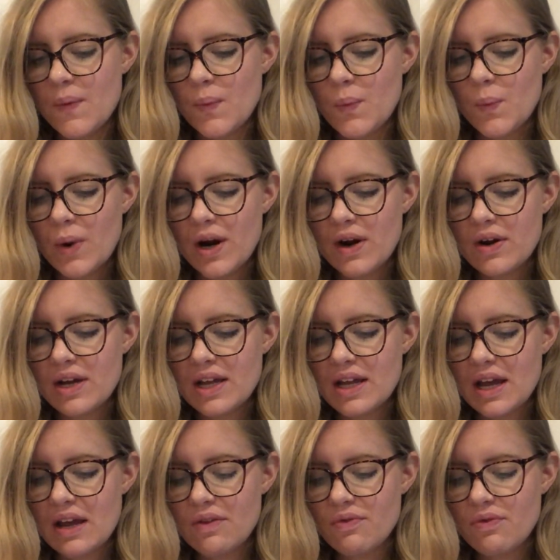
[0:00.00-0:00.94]
Where he
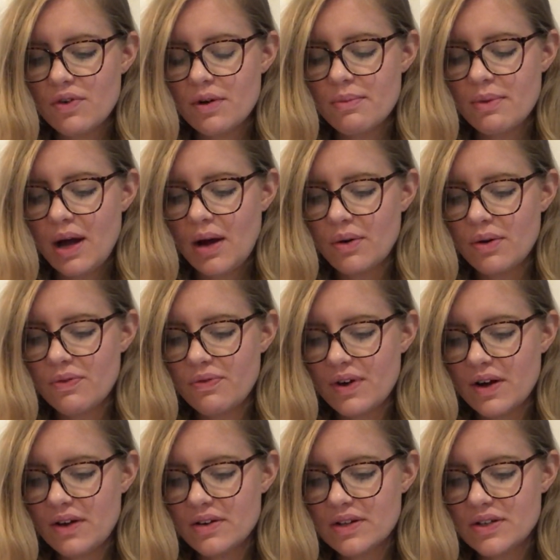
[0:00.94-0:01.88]
came from, how he
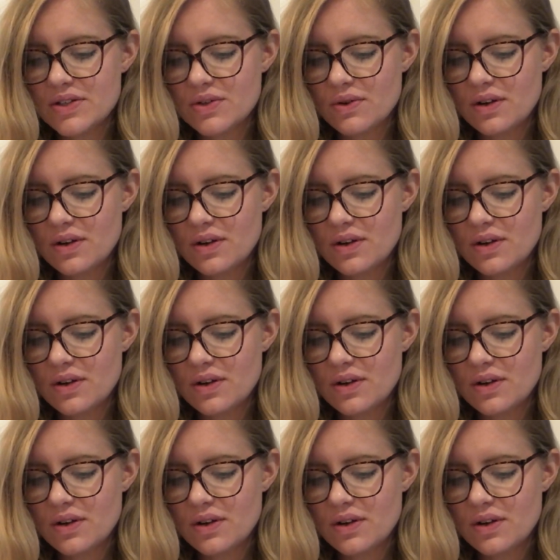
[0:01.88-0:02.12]
found us,